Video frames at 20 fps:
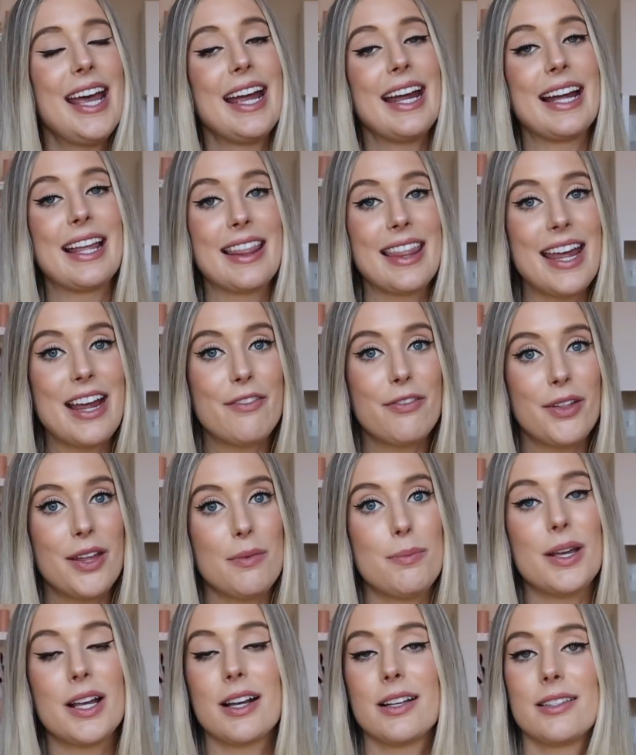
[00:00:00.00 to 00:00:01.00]
And
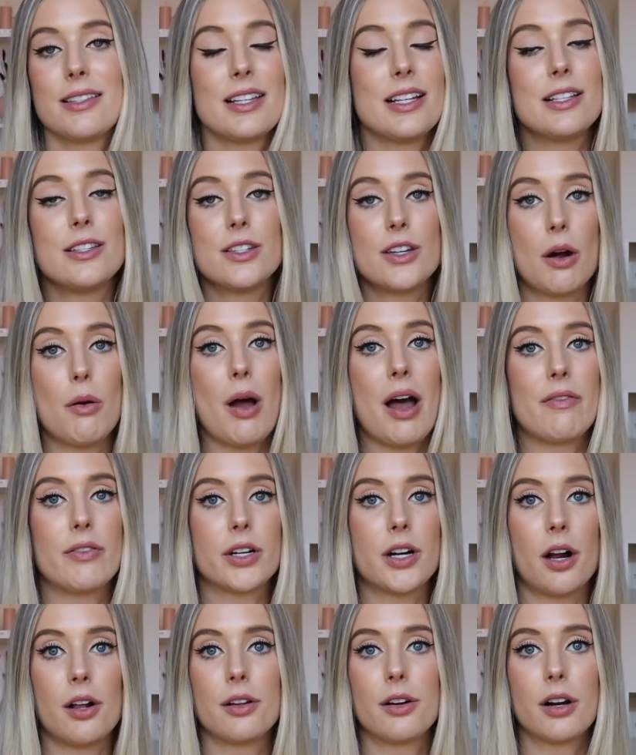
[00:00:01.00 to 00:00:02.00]
thankfully, because these don't have a
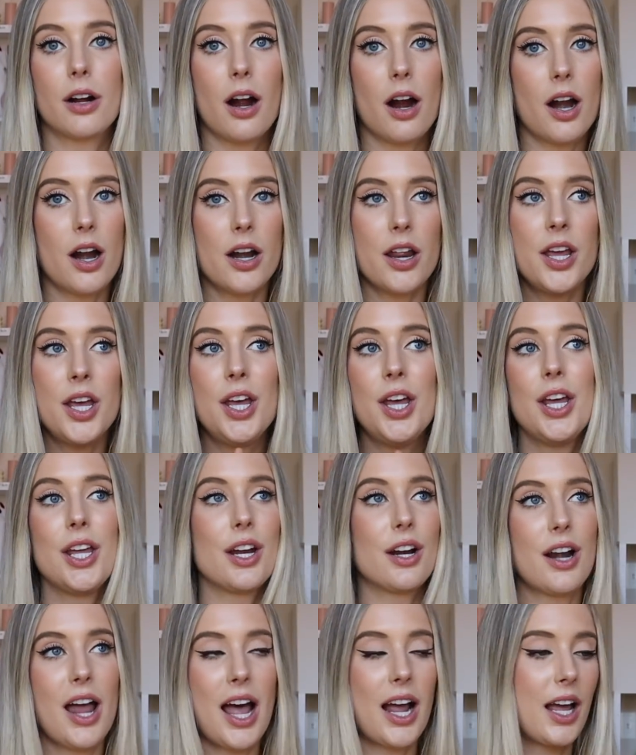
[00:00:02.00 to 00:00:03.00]
color guard,
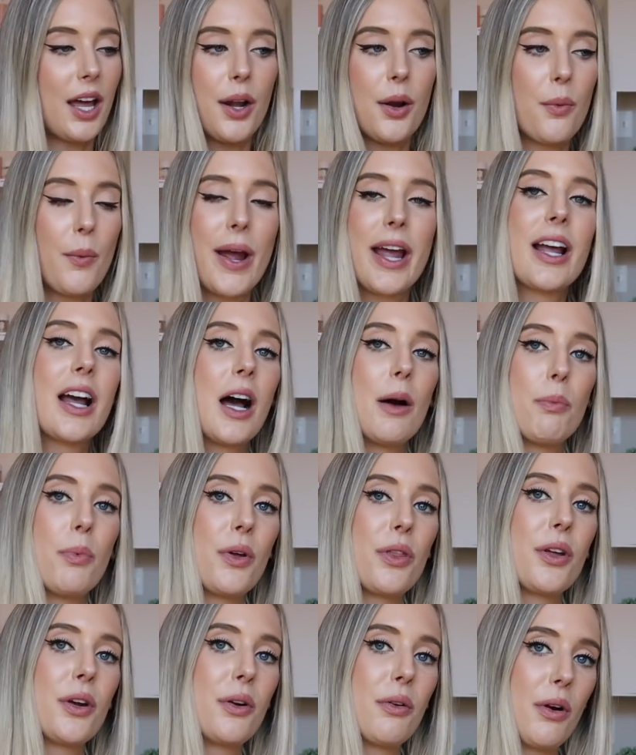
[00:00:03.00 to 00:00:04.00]
you're not gonna wake up
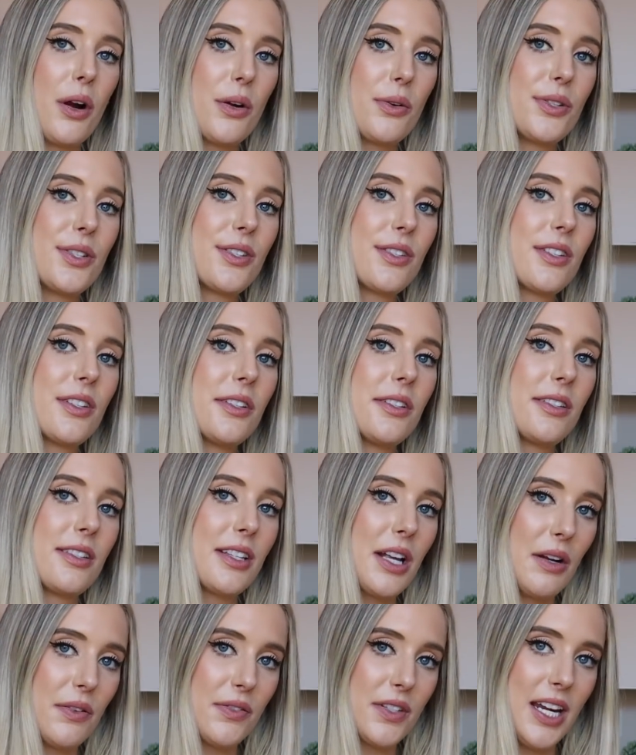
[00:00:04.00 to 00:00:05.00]
with a gross
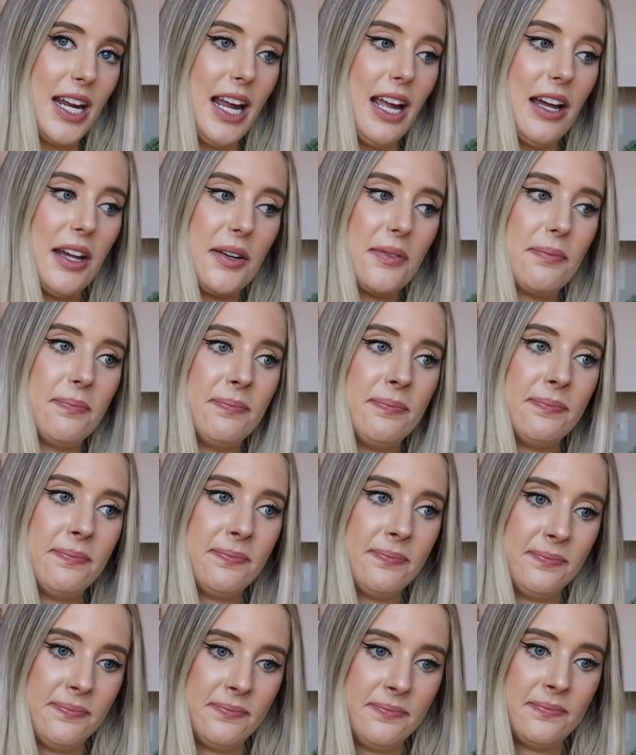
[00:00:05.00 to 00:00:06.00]
self-tan
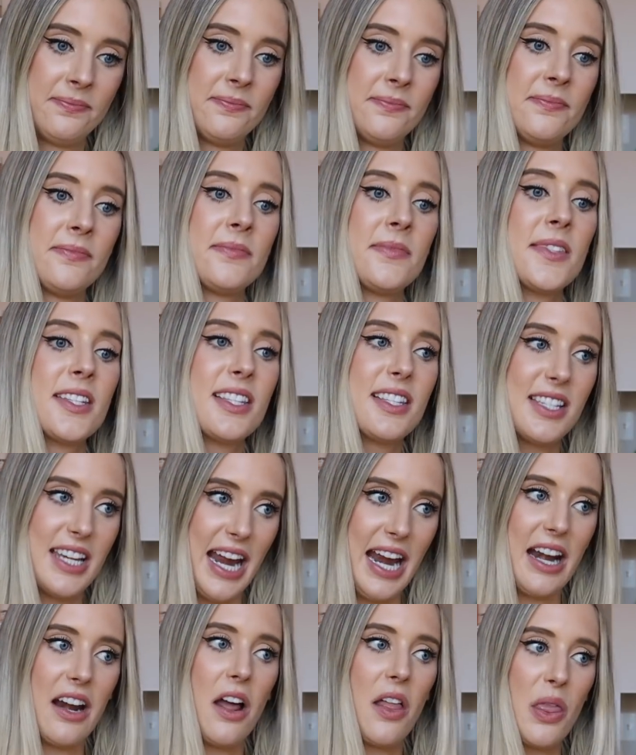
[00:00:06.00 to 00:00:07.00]

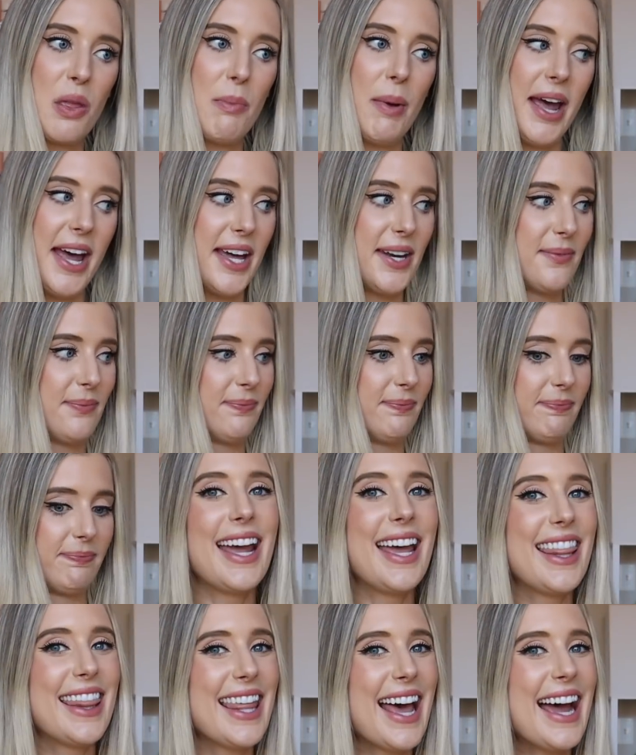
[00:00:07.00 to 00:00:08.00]
stain on the bed.
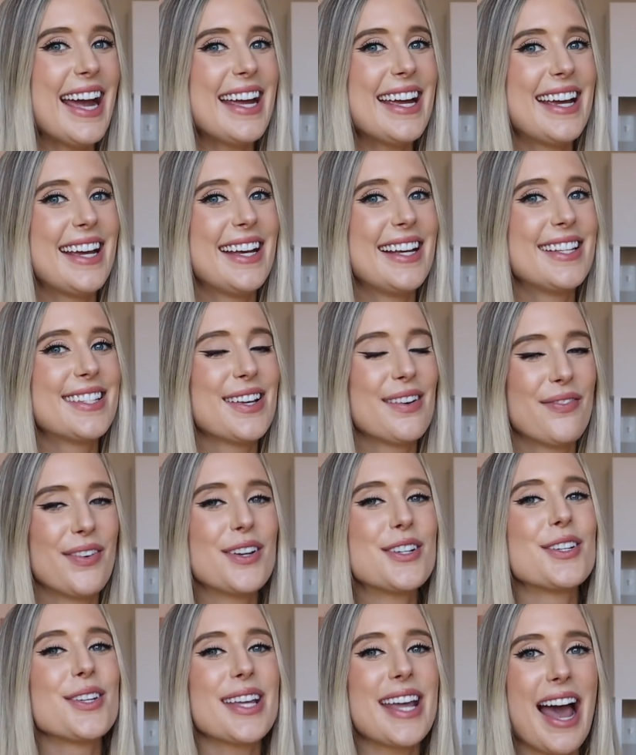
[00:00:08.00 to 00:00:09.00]
And that is
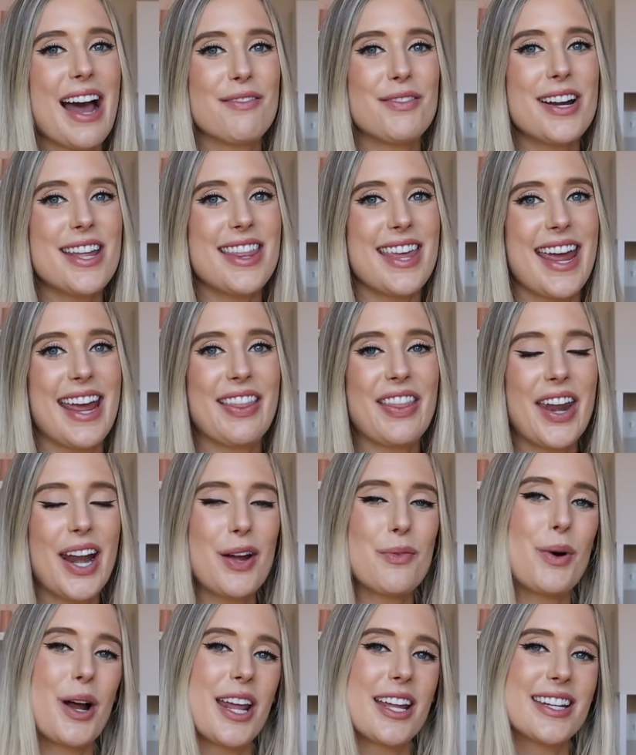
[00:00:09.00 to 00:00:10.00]
officially everything that
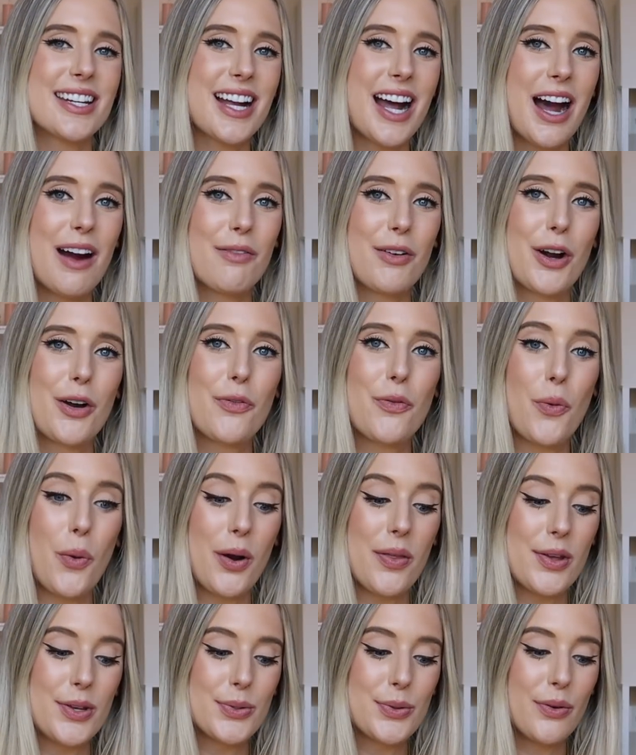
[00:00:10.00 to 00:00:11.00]
I wanted to cover
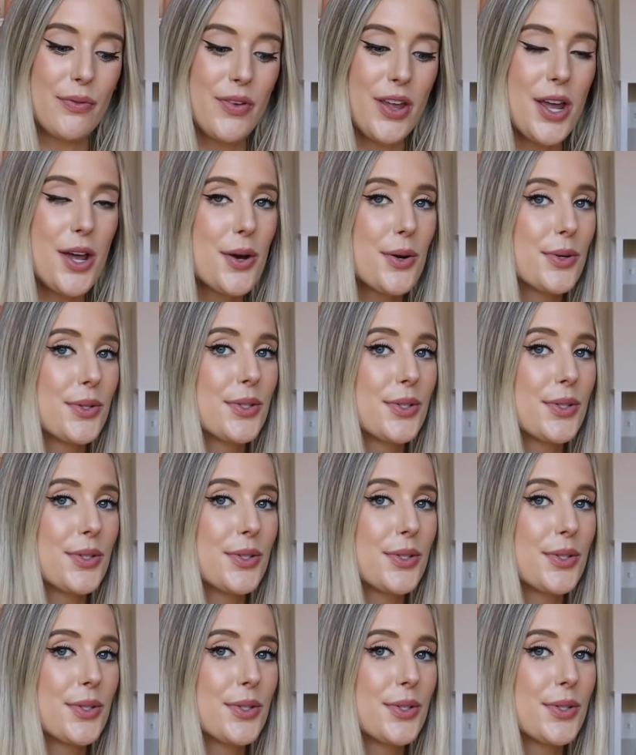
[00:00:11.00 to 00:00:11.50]
for this review.